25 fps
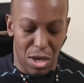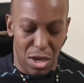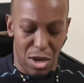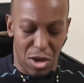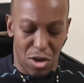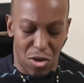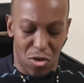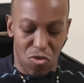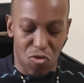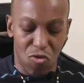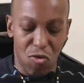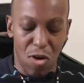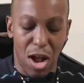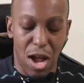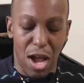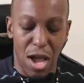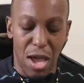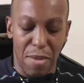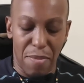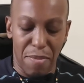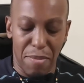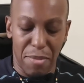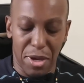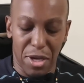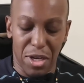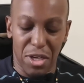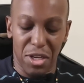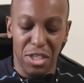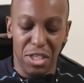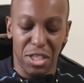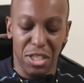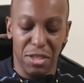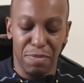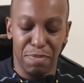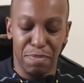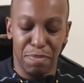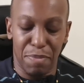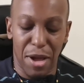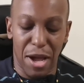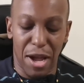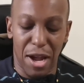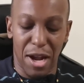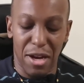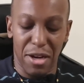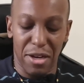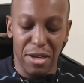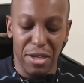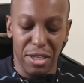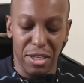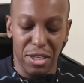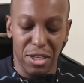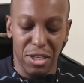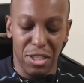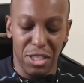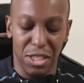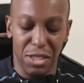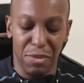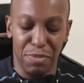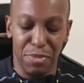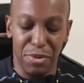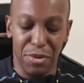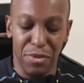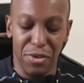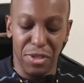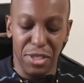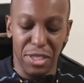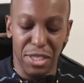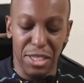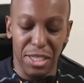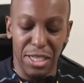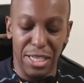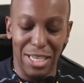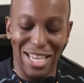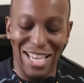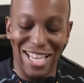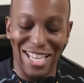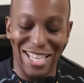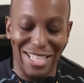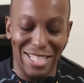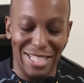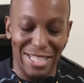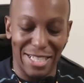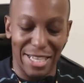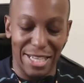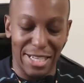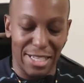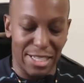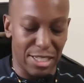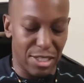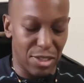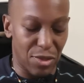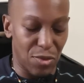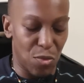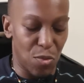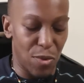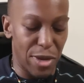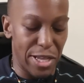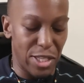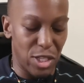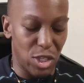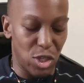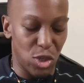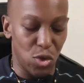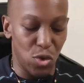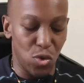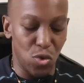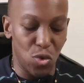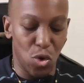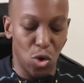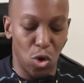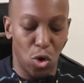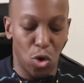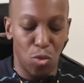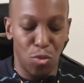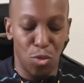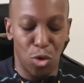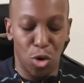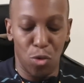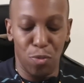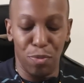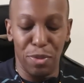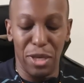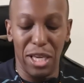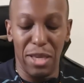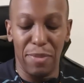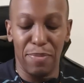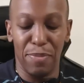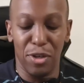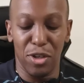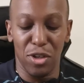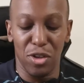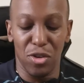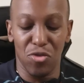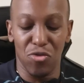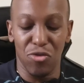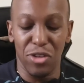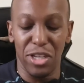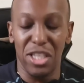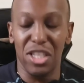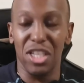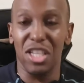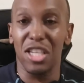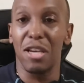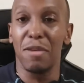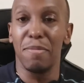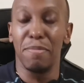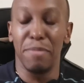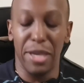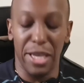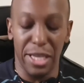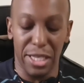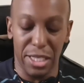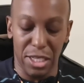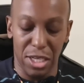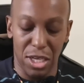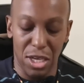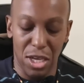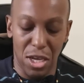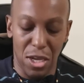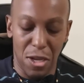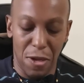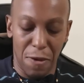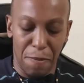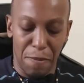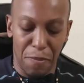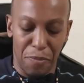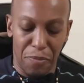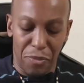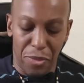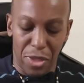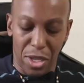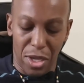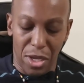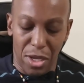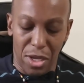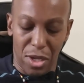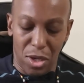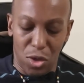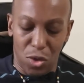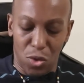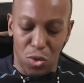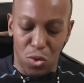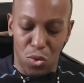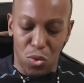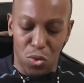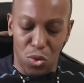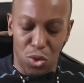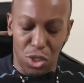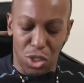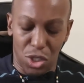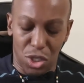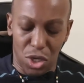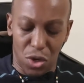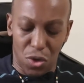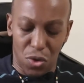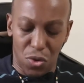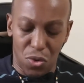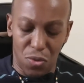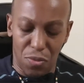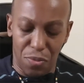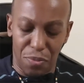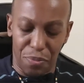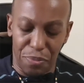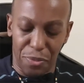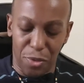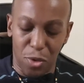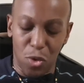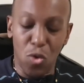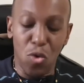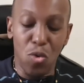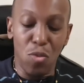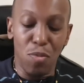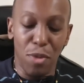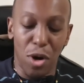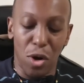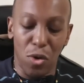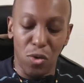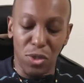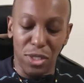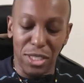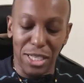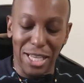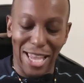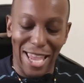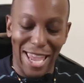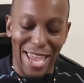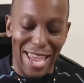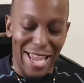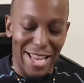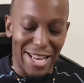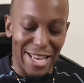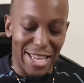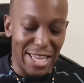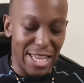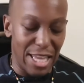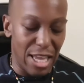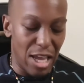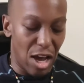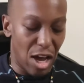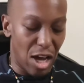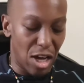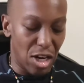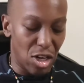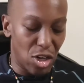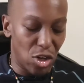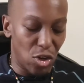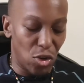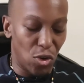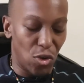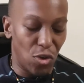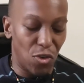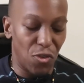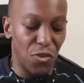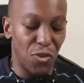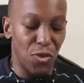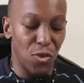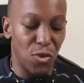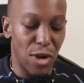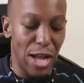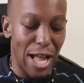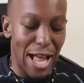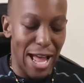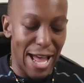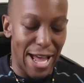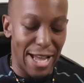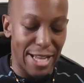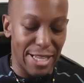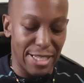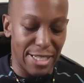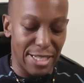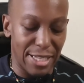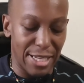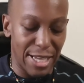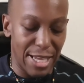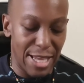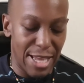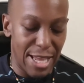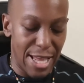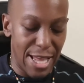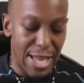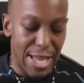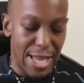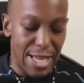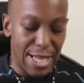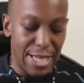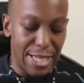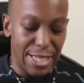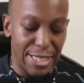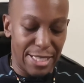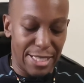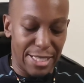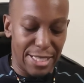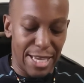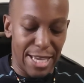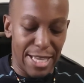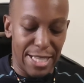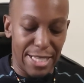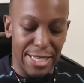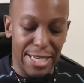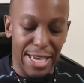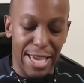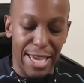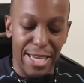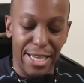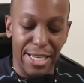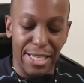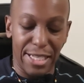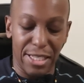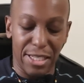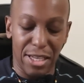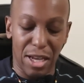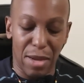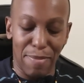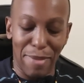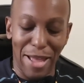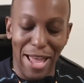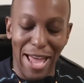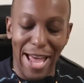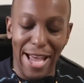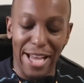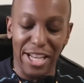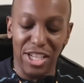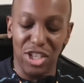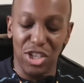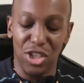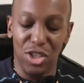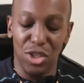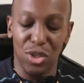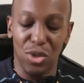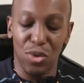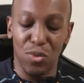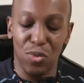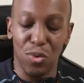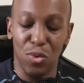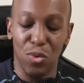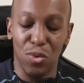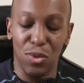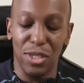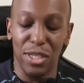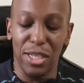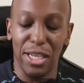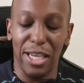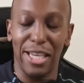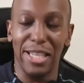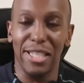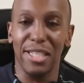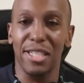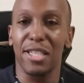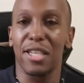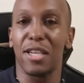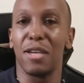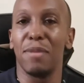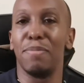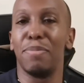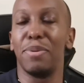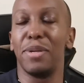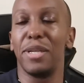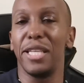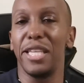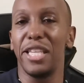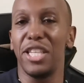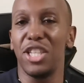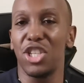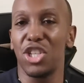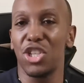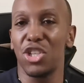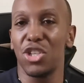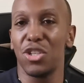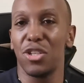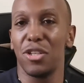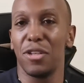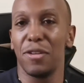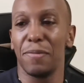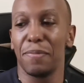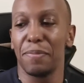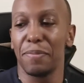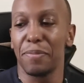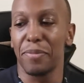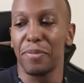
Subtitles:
a crime conspiracy exists when two or more people agree to commit also almost any unlawful act, then take some action towards its completion.